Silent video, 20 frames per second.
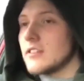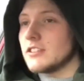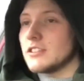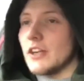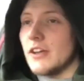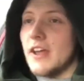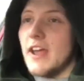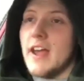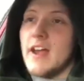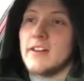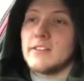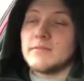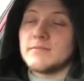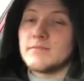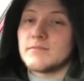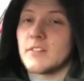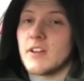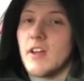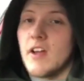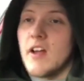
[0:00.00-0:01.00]
So yeah,
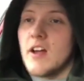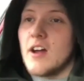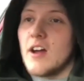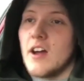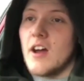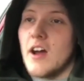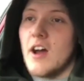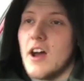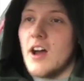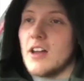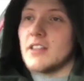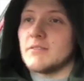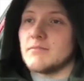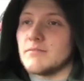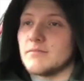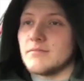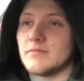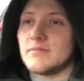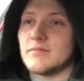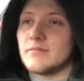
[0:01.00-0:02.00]
I,
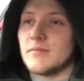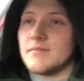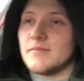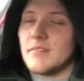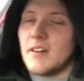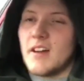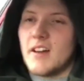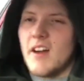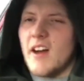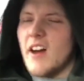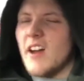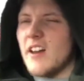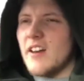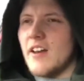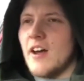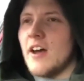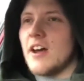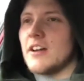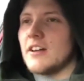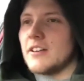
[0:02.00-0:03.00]
I don't
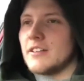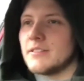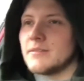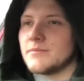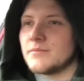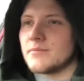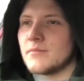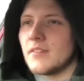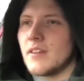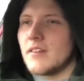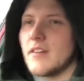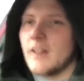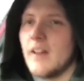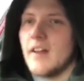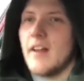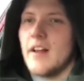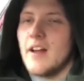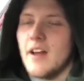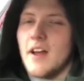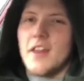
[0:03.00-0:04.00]

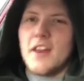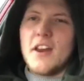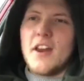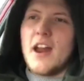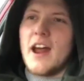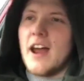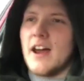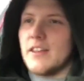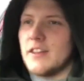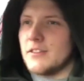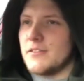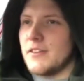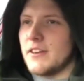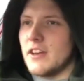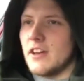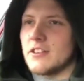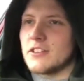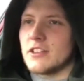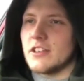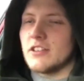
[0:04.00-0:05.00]
know. I don't know how this
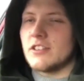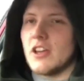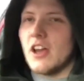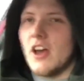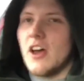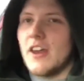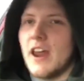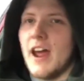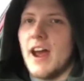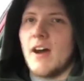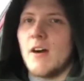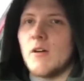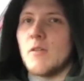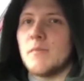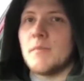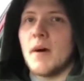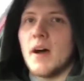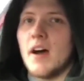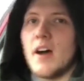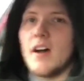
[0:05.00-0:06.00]
video is going to turn
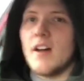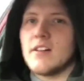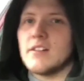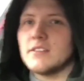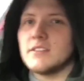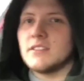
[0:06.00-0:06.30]
out, but